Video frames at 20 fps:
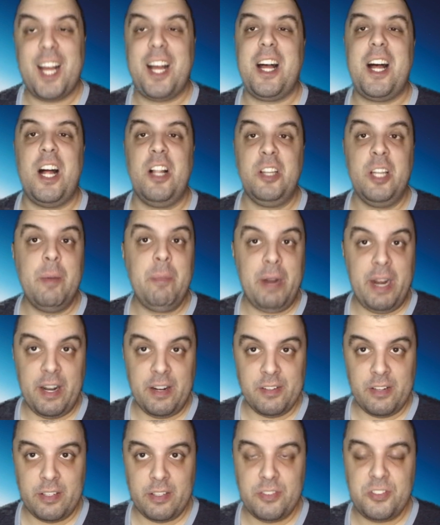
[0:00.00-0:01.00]

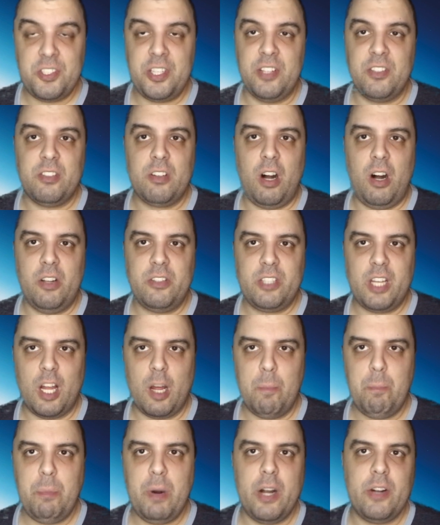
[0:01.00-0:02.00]
eliminated scenes
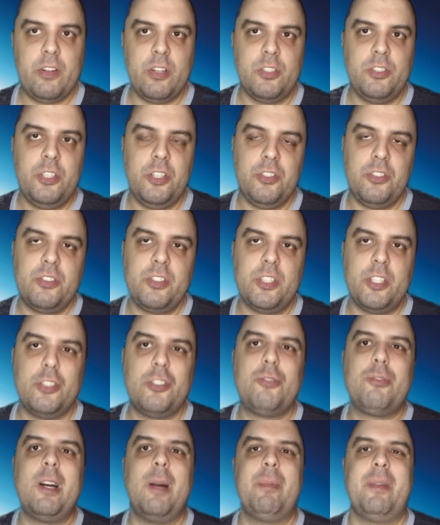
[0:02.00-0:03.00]
altogether, but to just
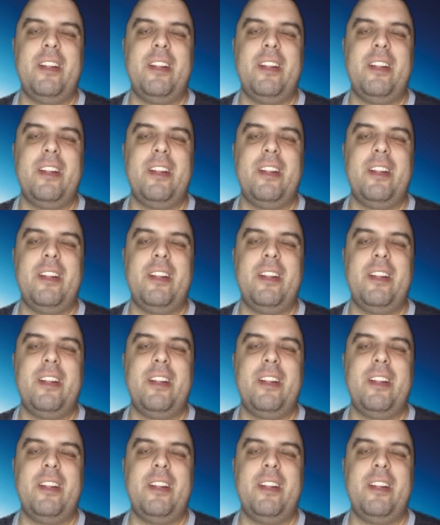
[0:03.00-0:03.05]
trim the